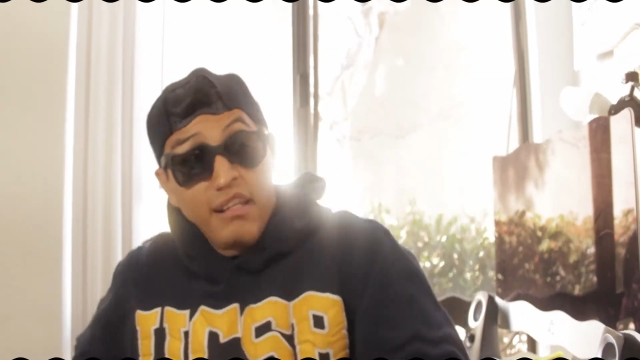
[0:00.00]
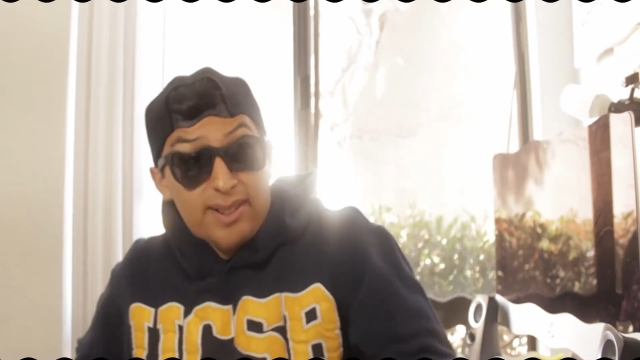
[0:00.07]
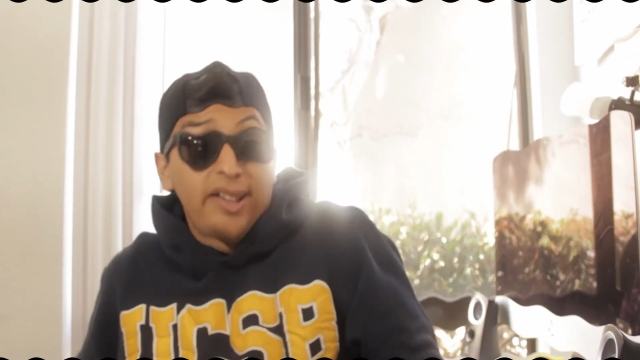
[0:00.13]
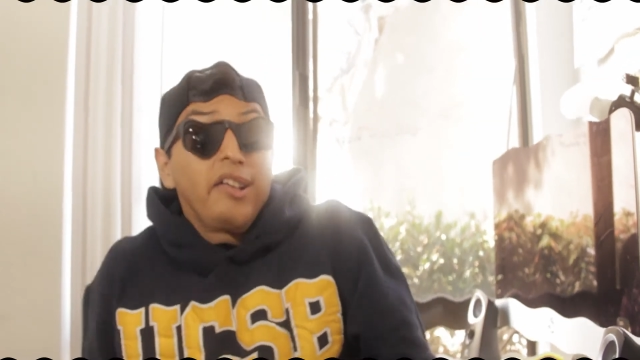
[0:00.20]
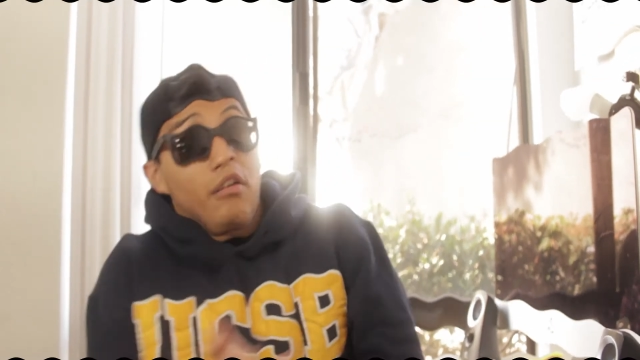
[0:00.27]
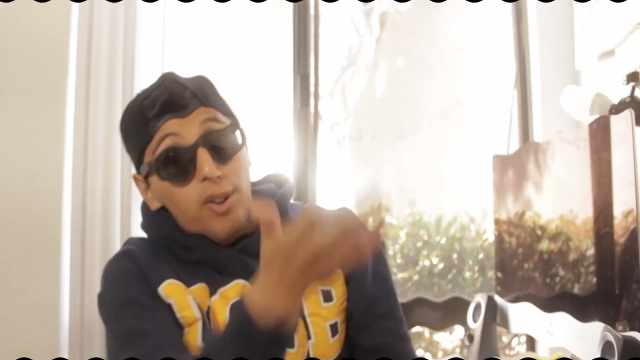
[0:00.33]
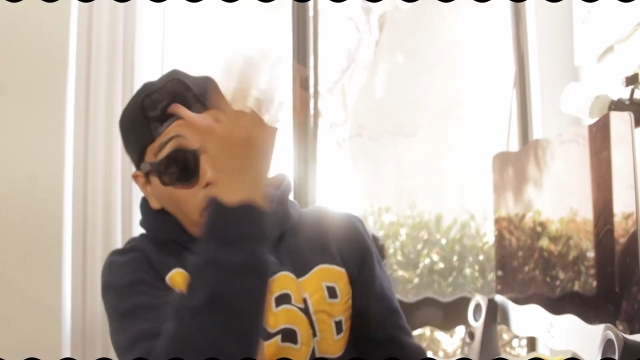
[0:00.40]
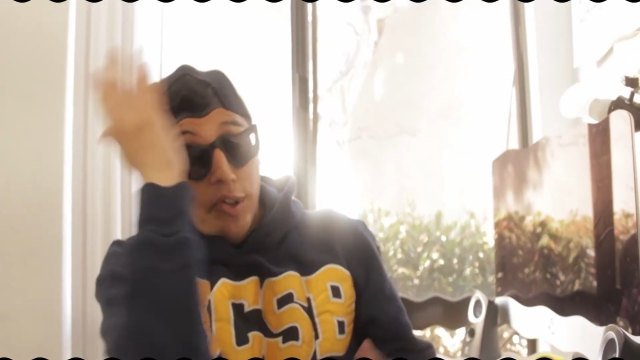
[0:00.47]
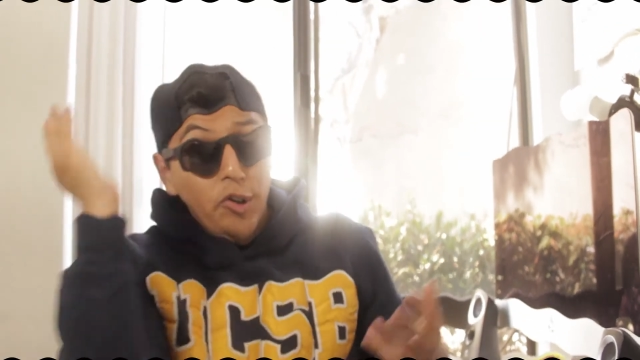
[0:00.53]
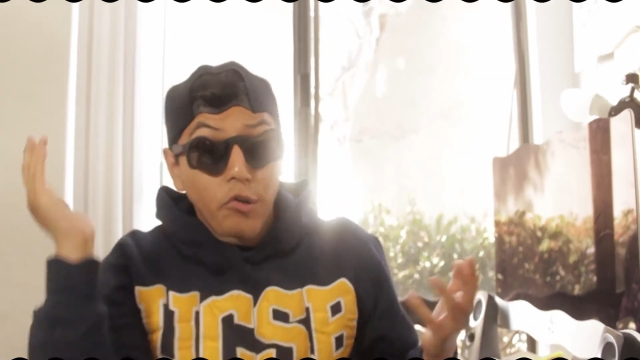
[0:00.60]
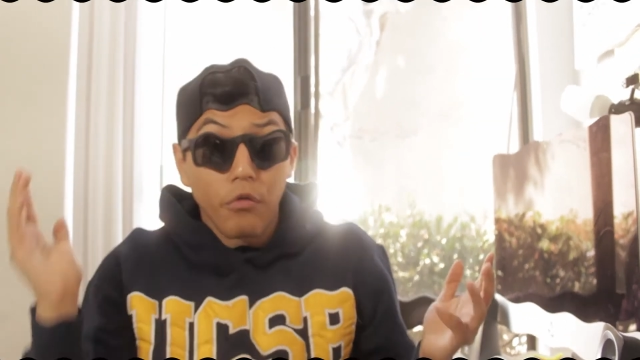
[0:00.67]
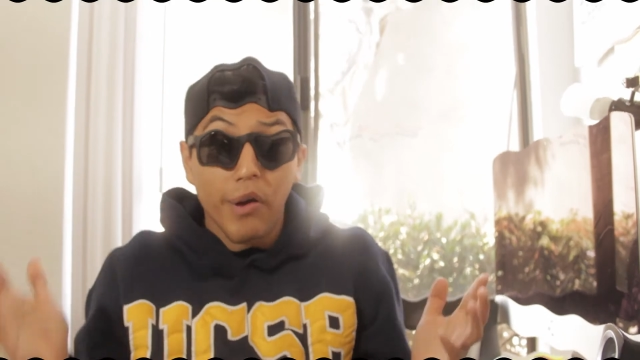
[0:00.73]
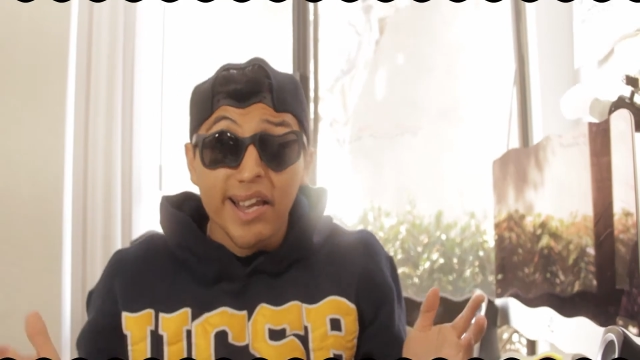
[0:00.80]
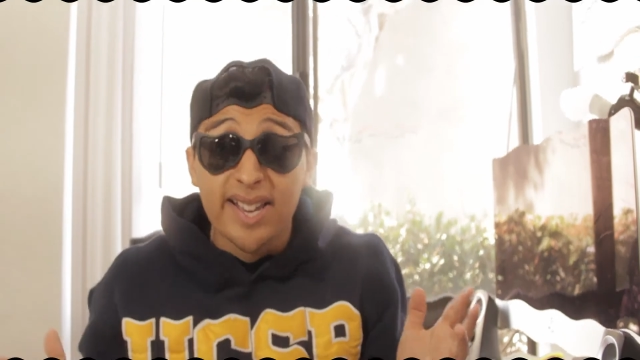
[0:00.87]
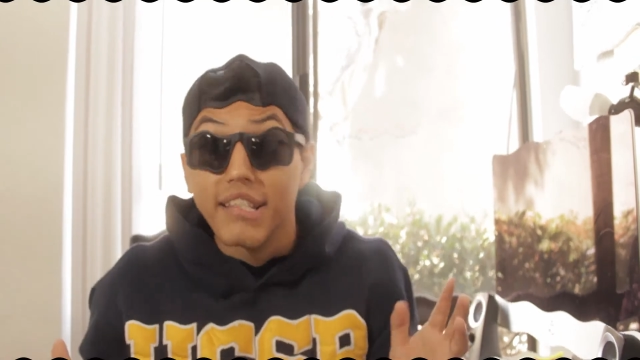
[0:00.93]
like
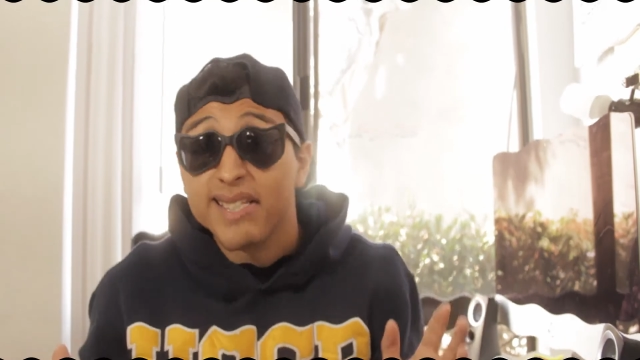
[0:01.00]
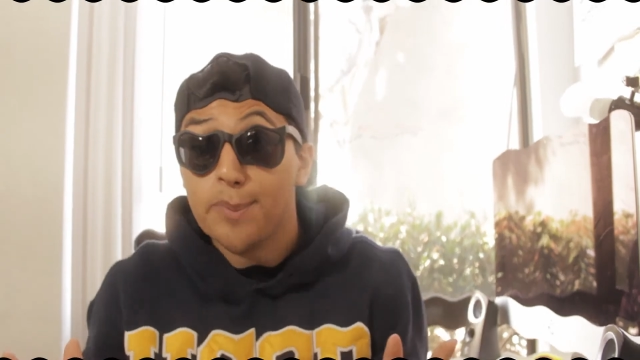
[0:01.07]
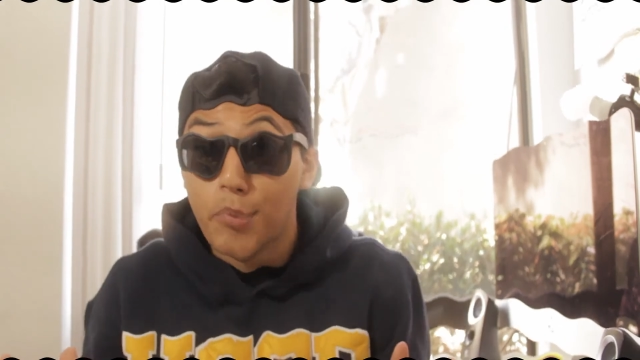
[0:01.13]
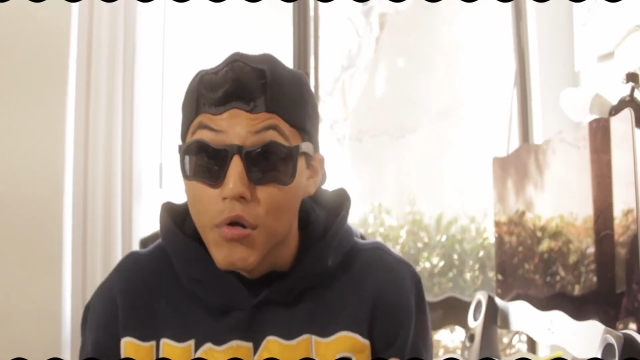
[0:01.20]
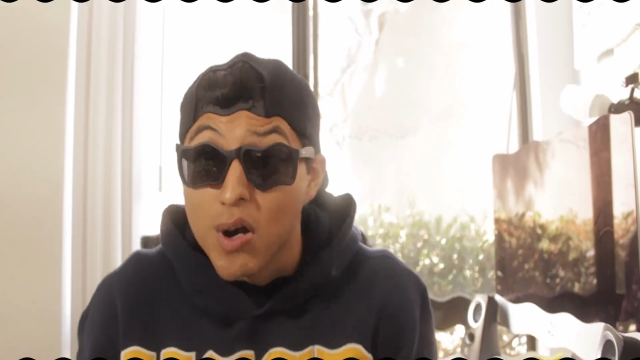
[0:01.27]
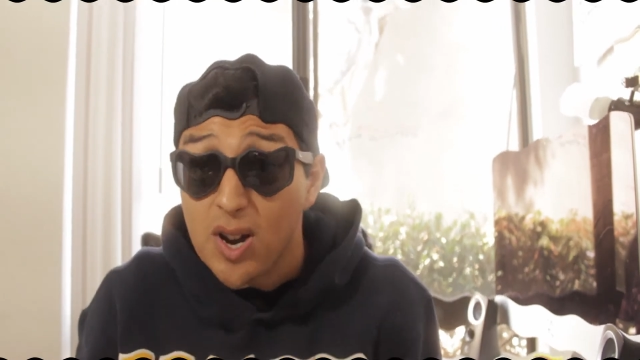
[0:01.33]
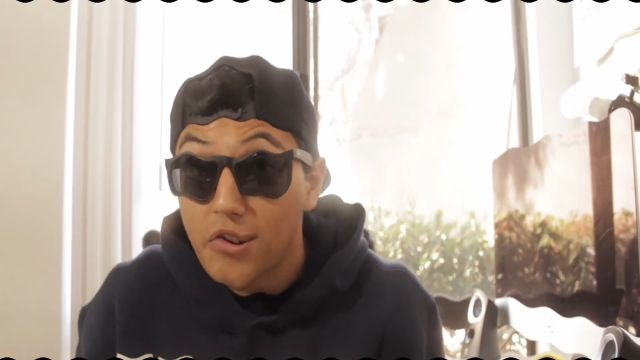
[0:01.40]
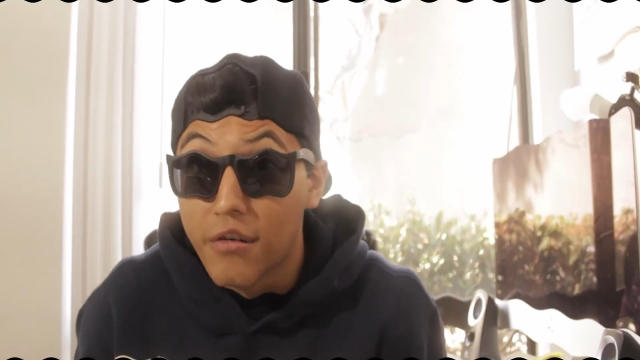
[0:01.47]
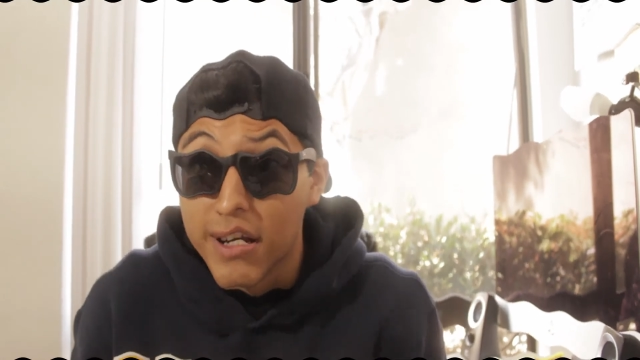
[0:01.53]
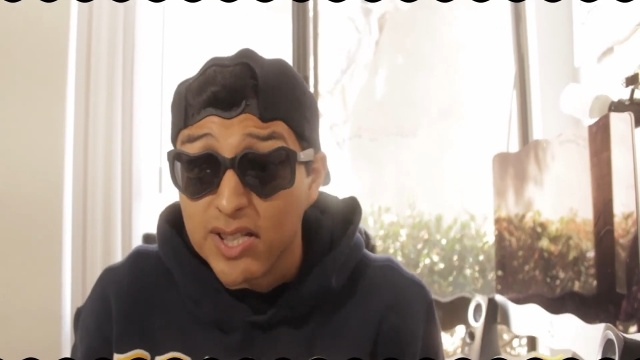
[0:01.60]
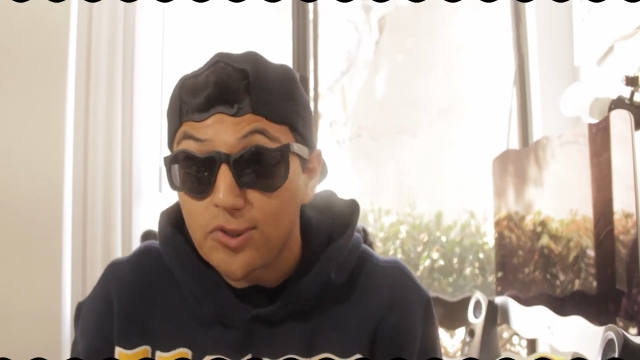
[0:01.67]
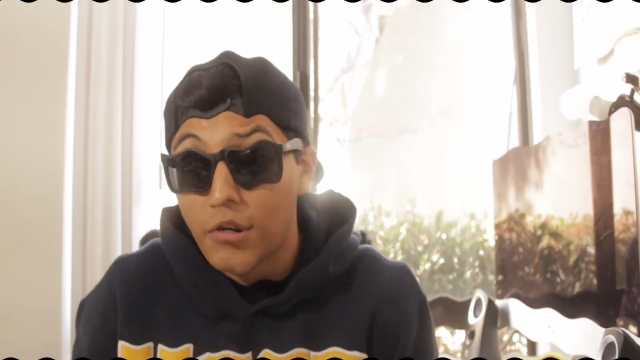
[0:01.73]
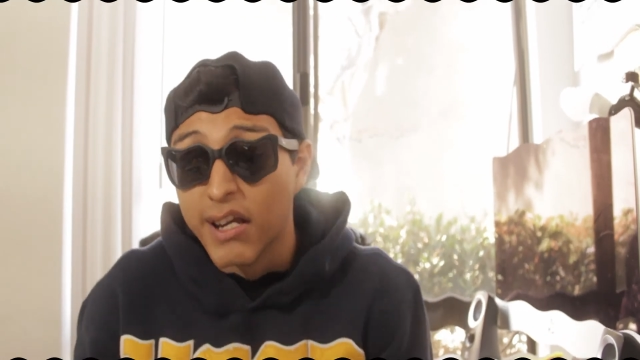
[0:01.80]
crazy progress,